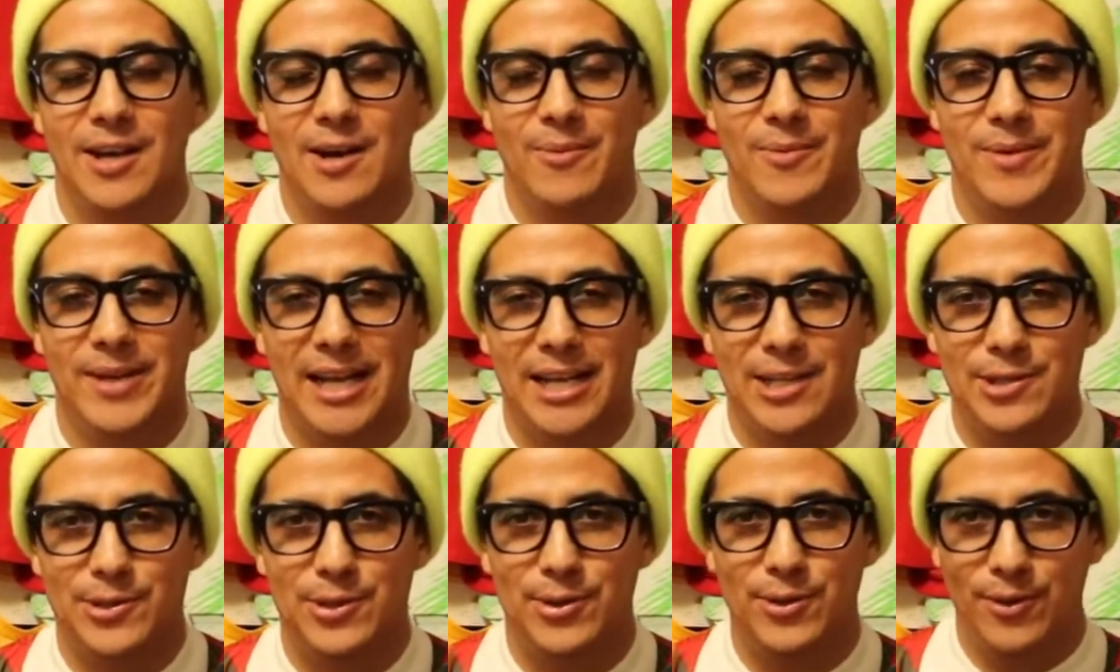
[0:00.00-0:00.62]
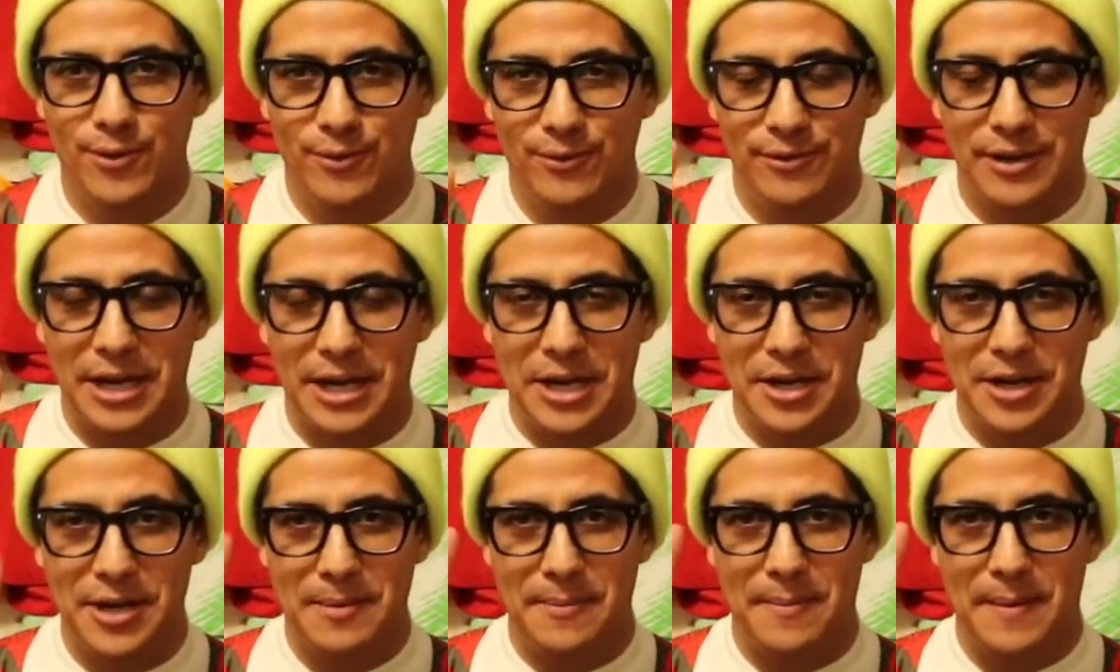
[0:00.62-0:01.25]
we got two
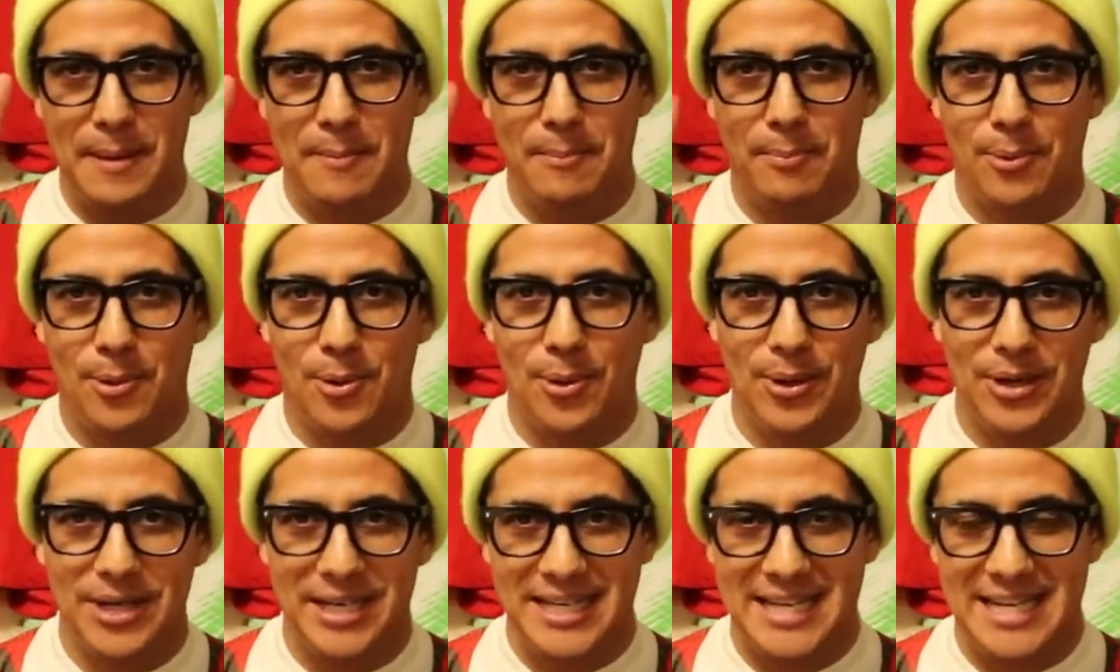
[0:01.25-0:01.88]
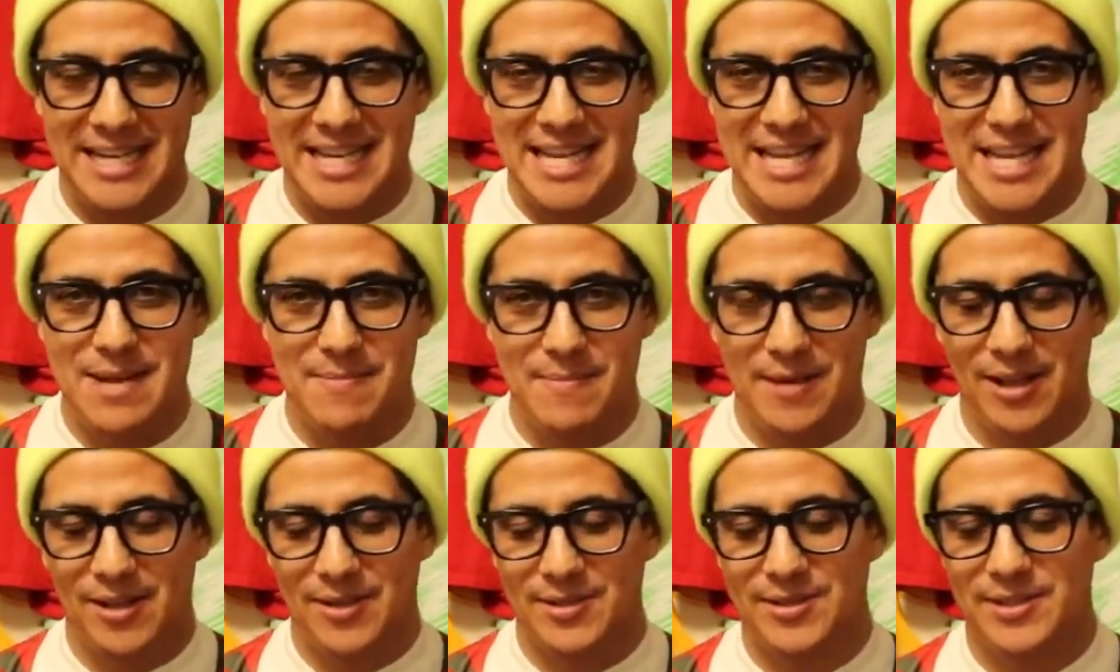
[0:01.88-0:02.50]
very important
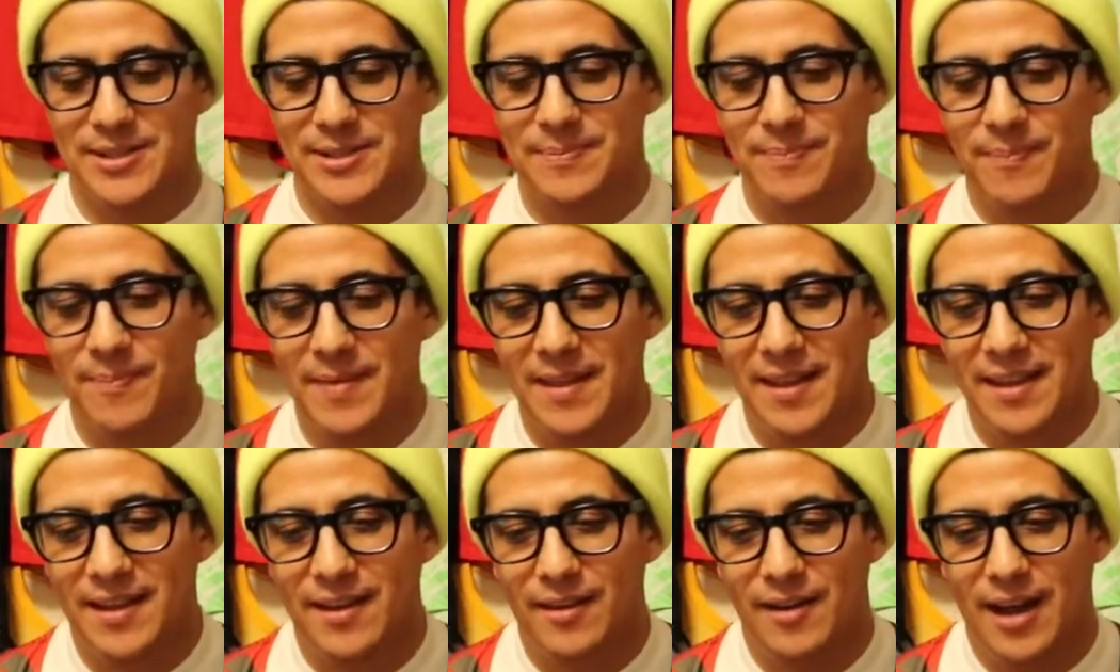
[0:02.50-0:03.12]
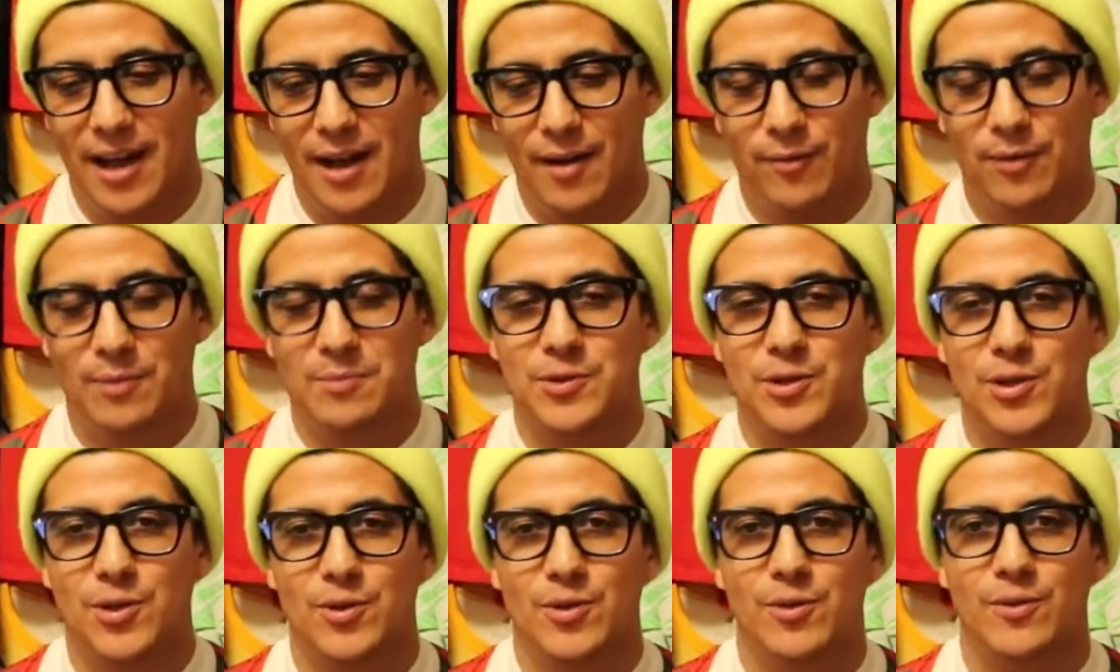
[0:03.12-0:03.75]
emails from
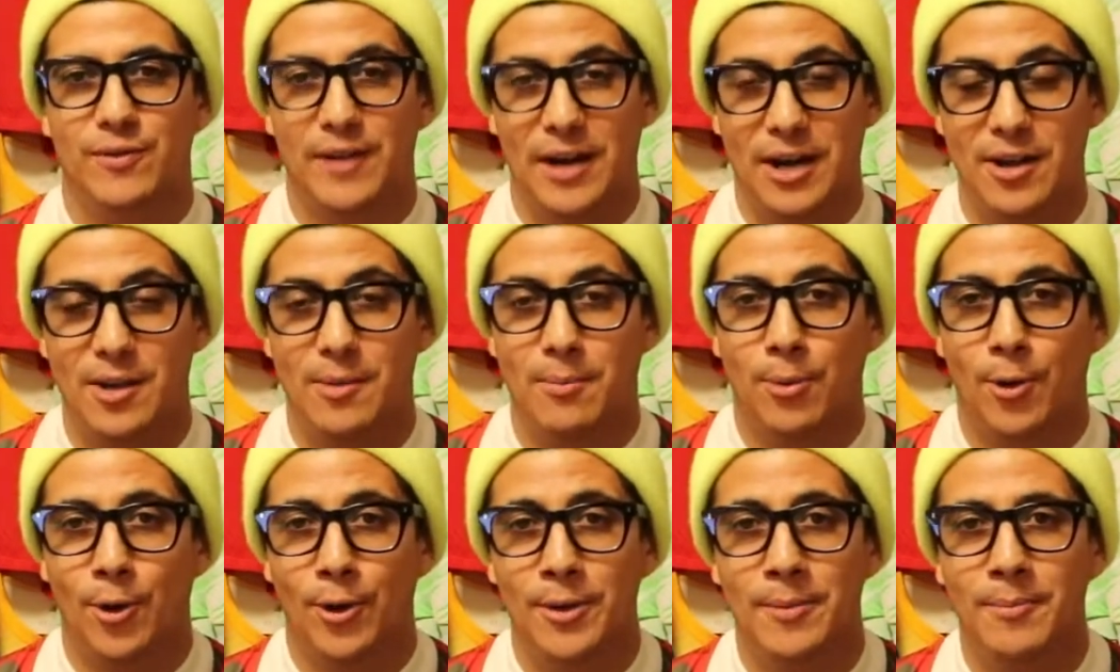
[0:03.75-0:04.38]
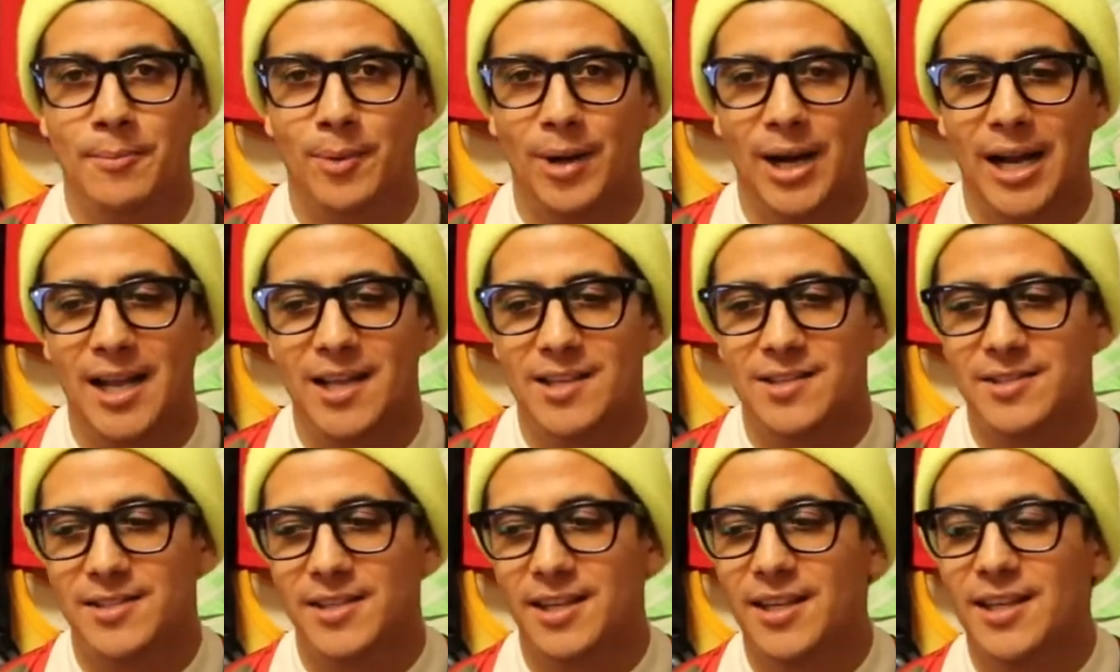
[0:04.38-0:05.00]
two very important brands.